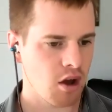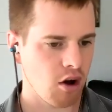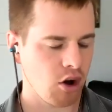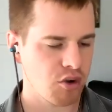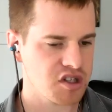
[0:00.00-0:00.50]

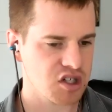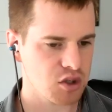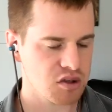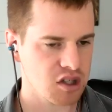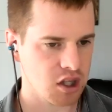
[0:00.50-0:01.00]
All these
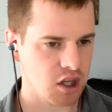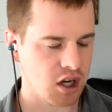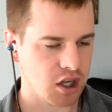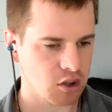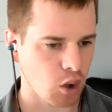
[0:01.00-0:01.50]
issues in the
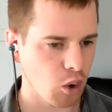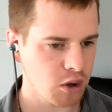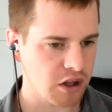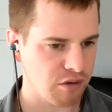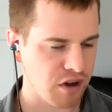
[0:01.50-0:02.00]
gut can
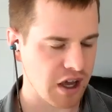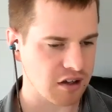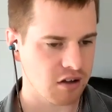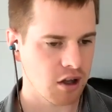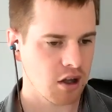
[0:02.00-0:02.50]
totally
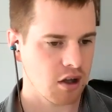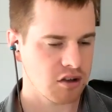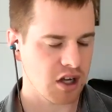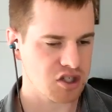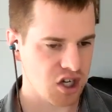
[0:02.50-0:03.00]
affect
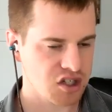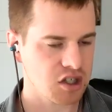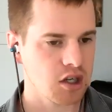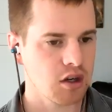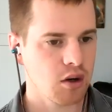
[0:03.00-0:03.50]

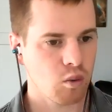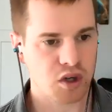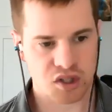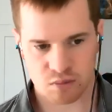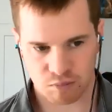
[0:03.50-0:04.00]
digestion,
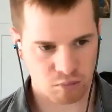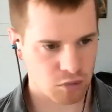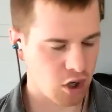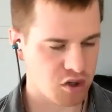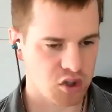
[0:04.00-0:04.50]
which,
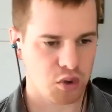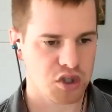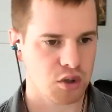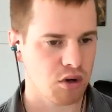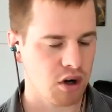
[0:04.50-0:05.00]
long story
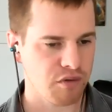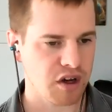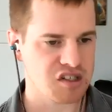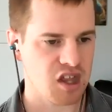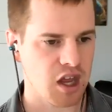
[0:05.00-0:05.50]
short,
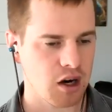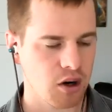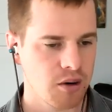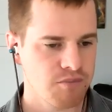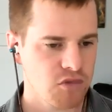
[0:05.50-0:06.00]
affects the hair.